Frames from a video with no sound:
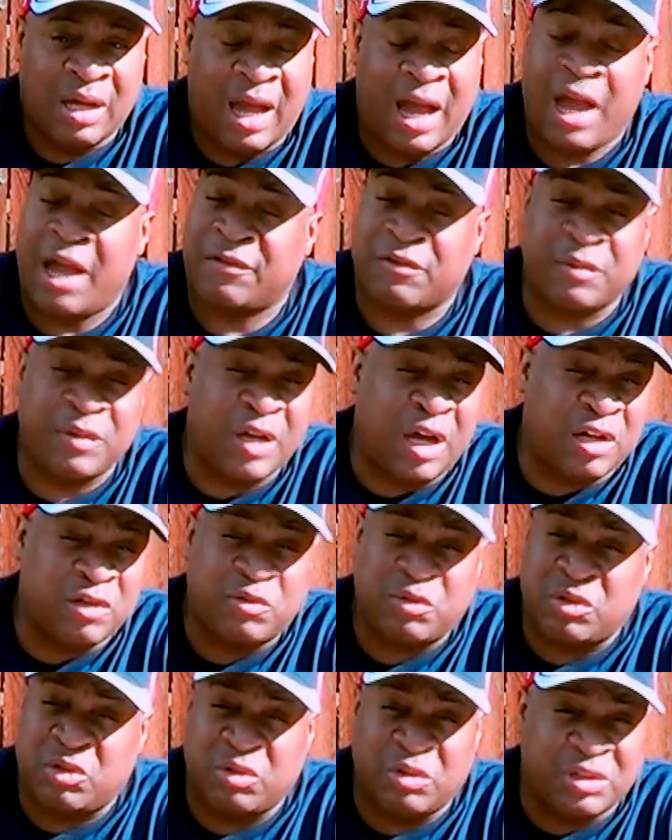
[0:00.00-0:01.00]
I have to be
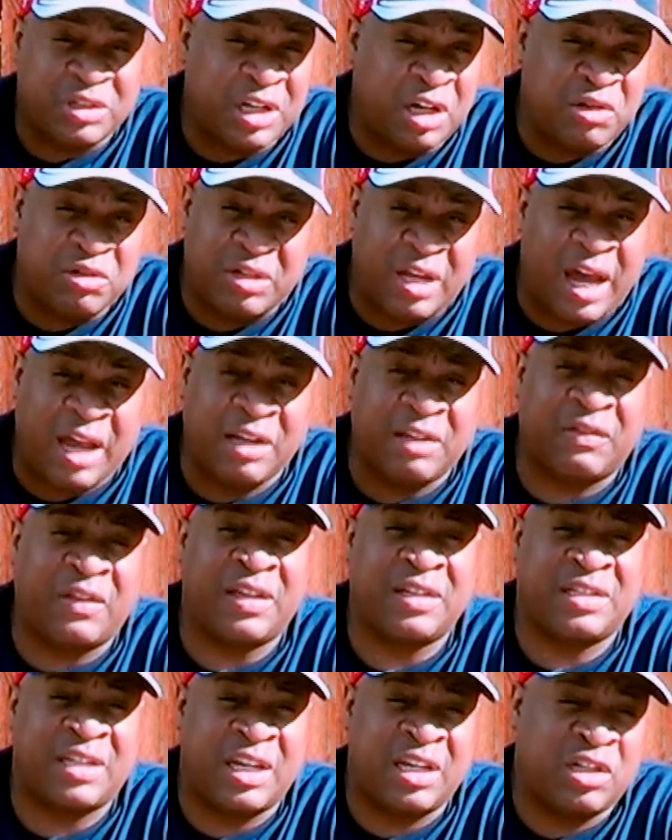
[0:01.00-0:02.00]
honest with you and tell you that I didn't
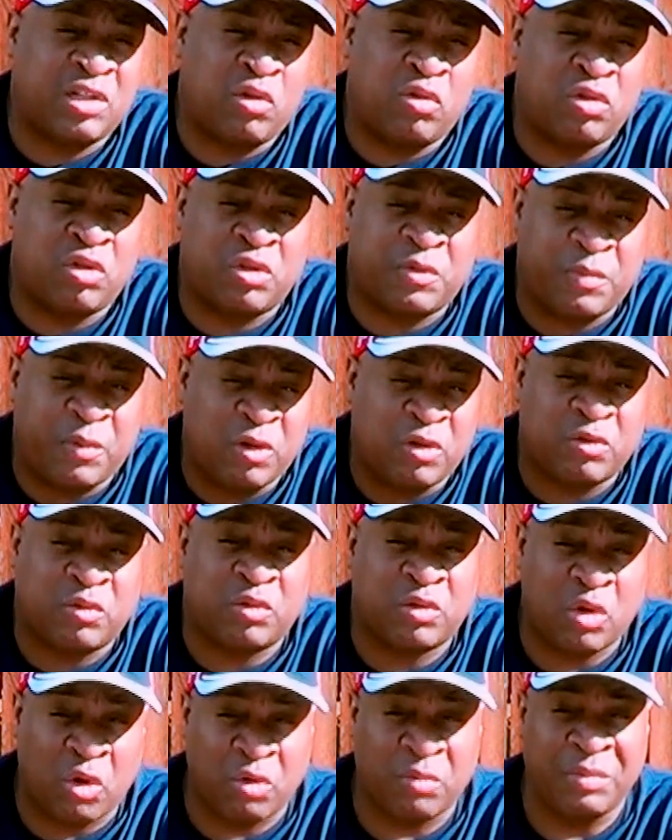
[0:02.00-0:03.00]
think San Antonio Spurs
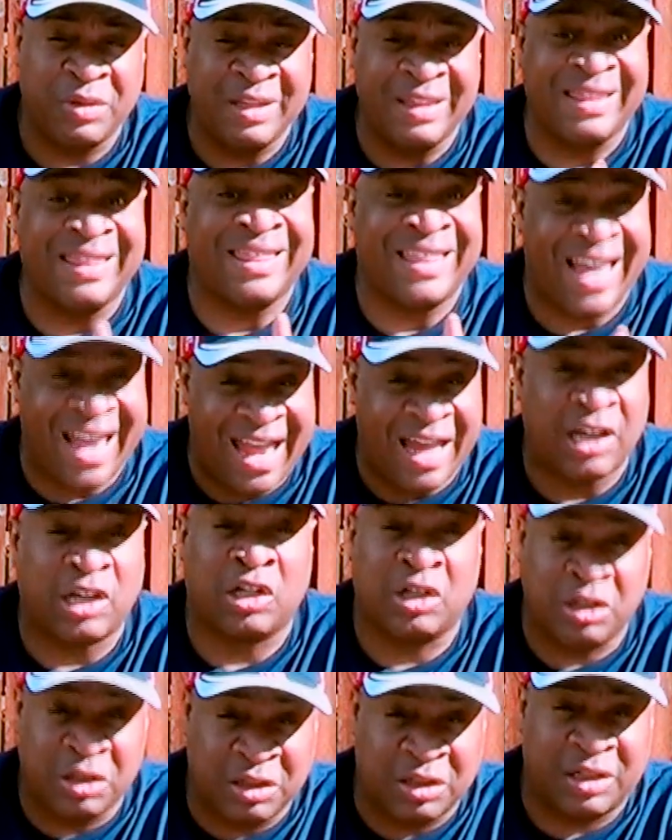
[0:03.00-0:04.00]
was going to be that
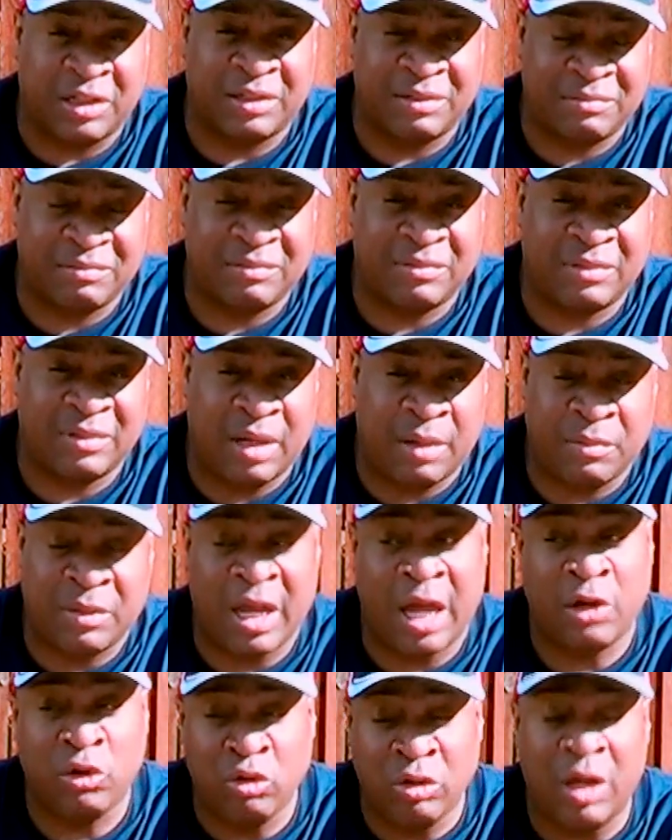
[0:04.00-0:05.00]
good. I
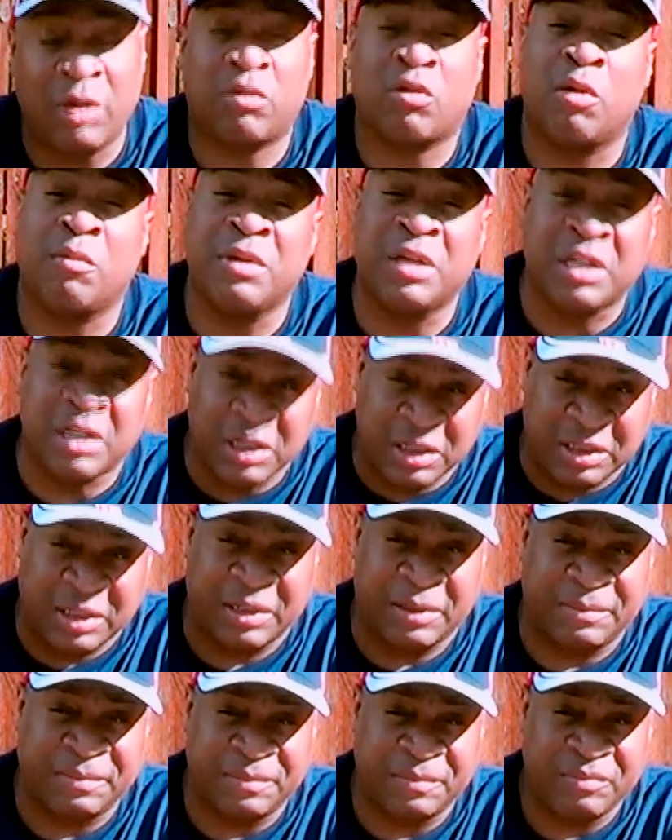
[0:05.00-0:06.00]
mean, I knew they was going to be
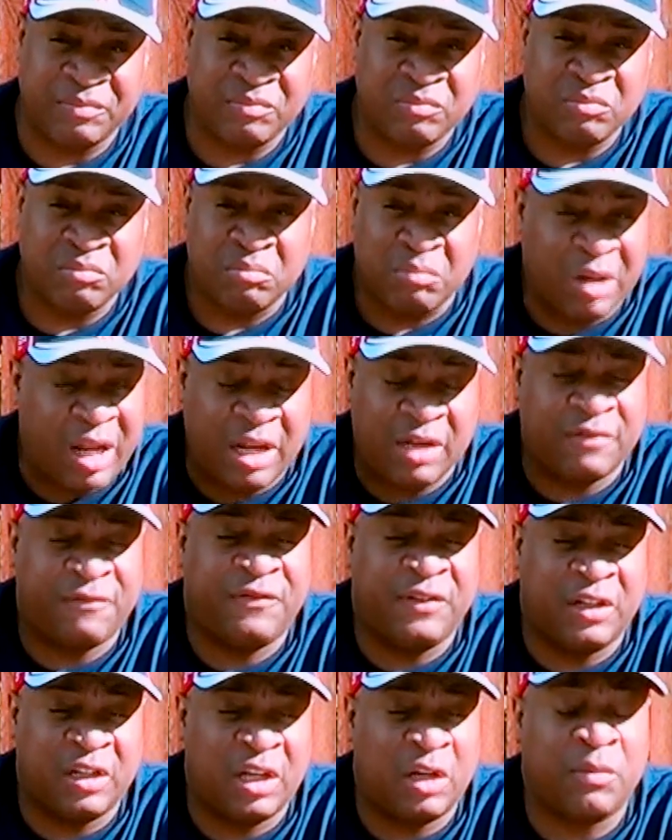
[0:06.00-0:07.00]
good, but I didn't
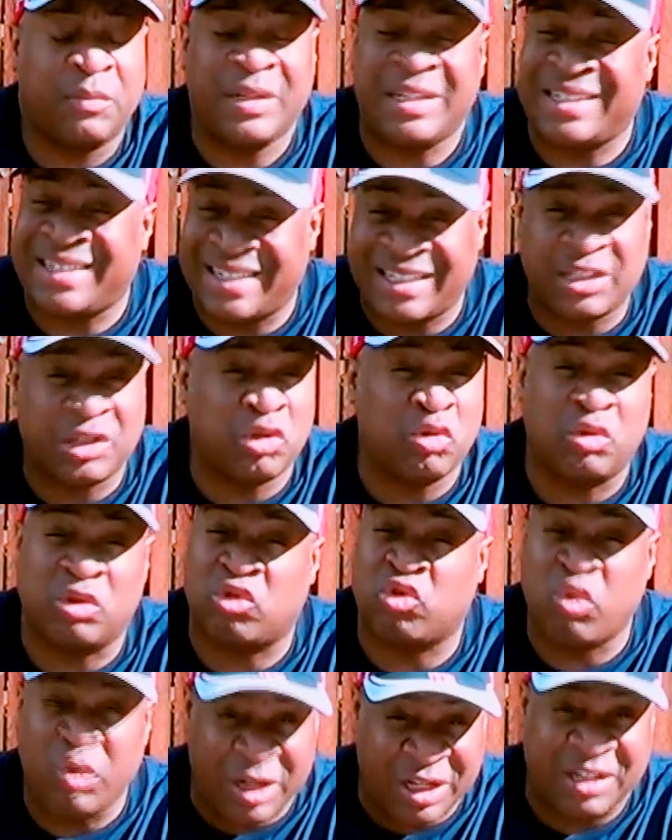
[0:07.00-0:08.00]
figure they would be
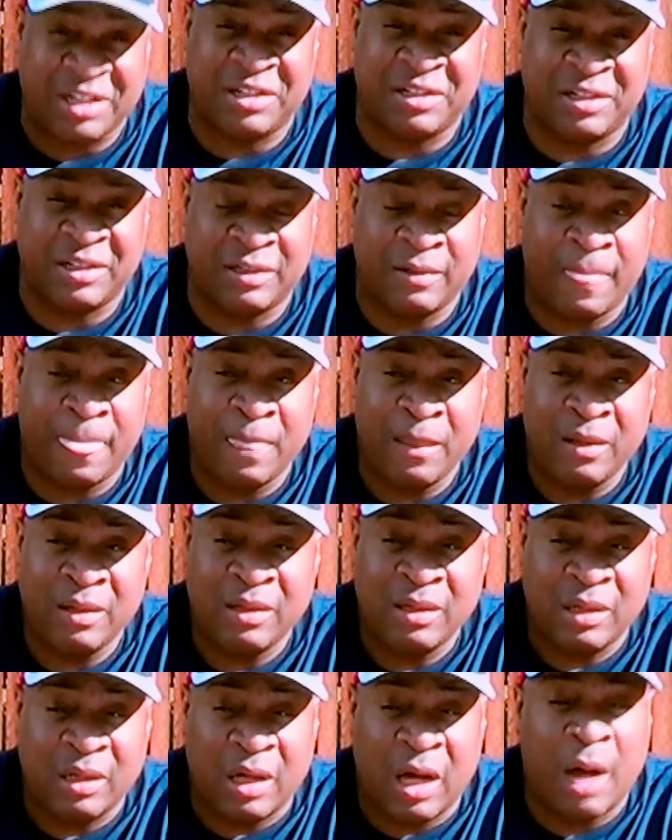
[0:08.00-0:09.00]
62-20 good.
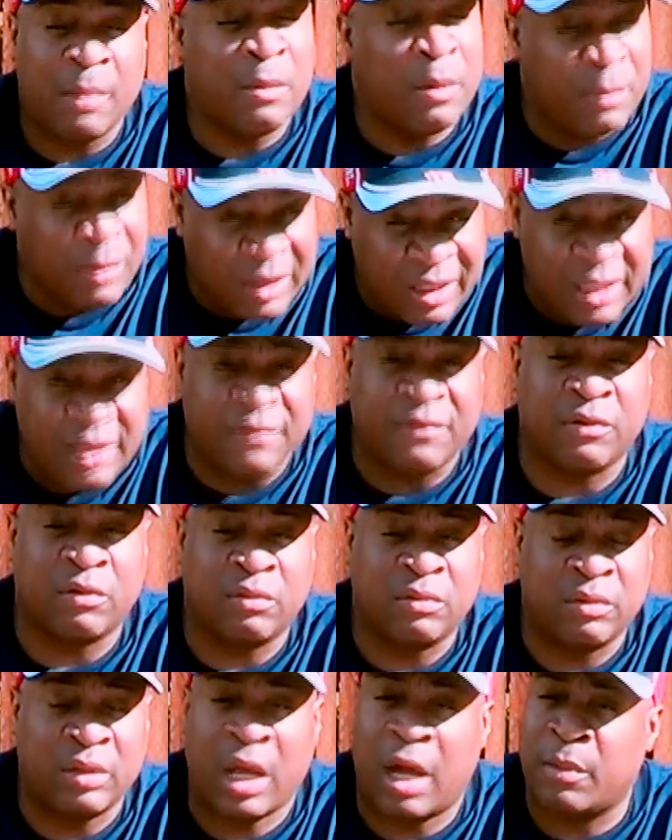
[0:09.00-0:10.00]
I'm a believer.
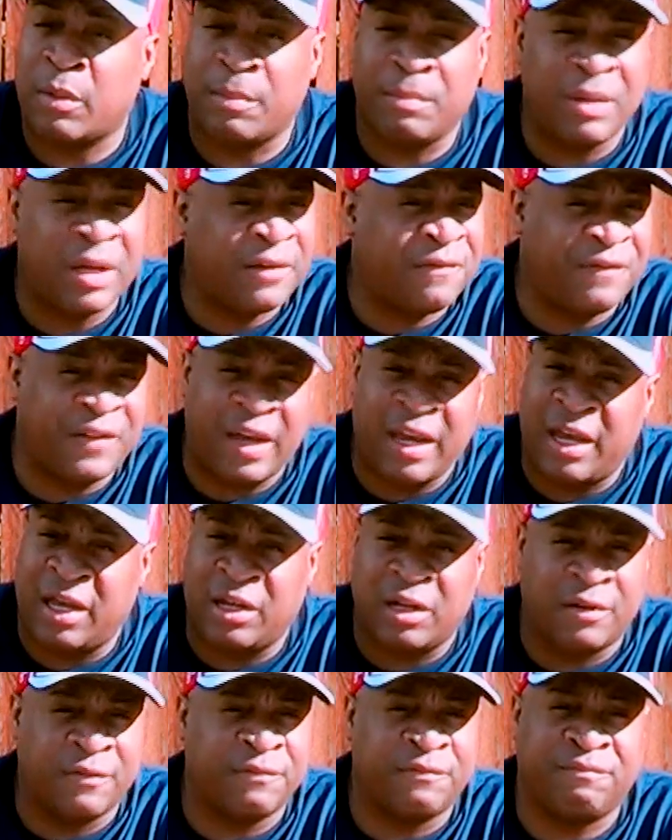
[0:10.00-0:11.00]
I'm a big
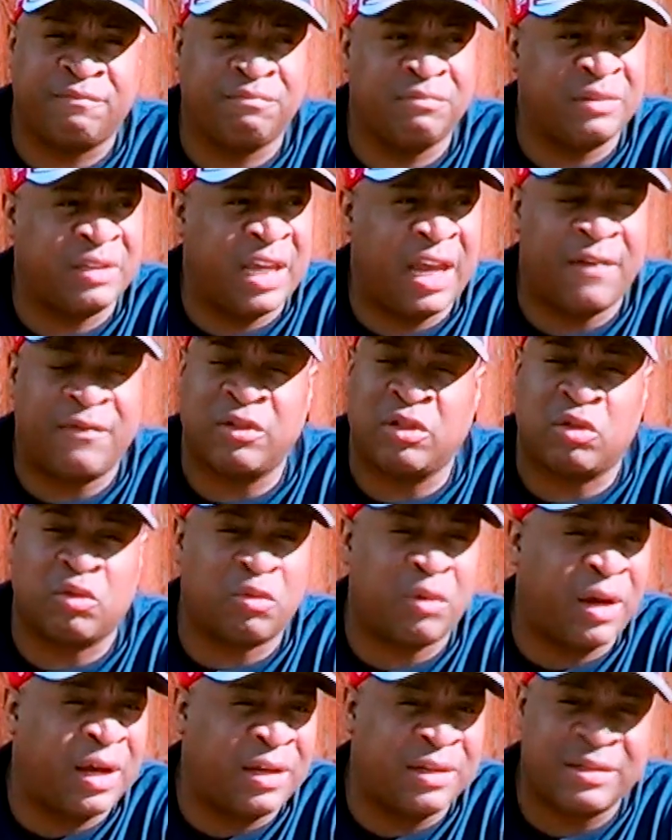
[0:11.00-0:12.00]
fan of Kevin
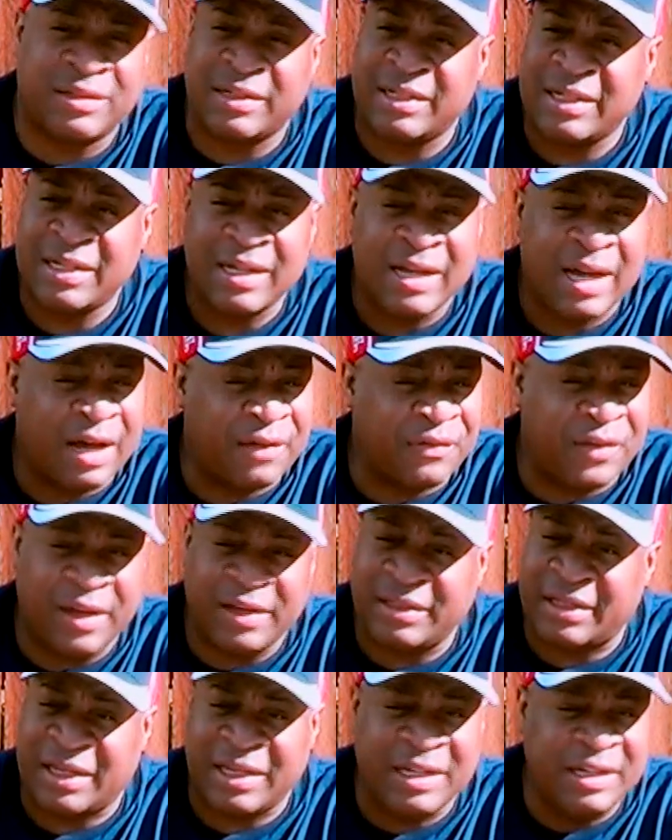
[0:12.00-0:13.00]
Durant. I
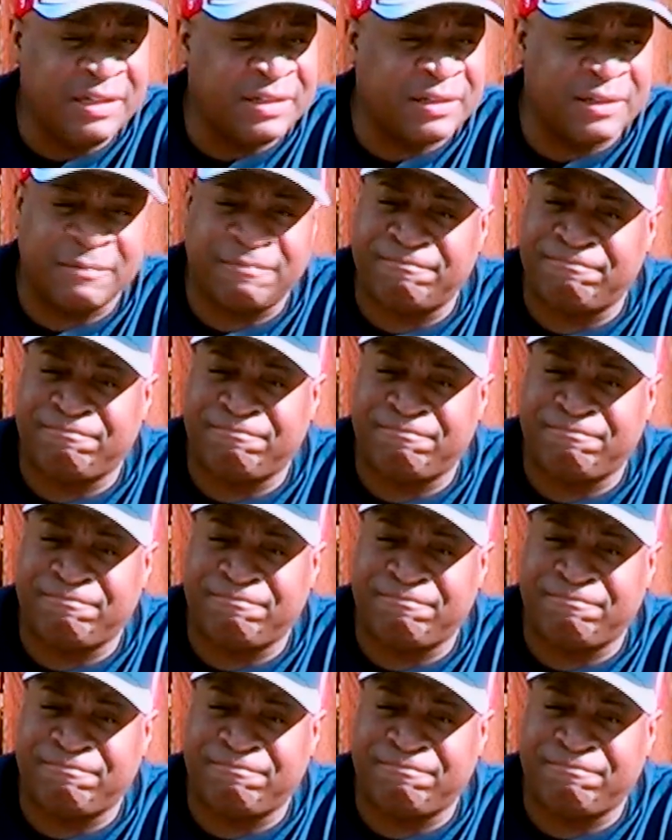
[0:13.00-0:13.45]
think that he's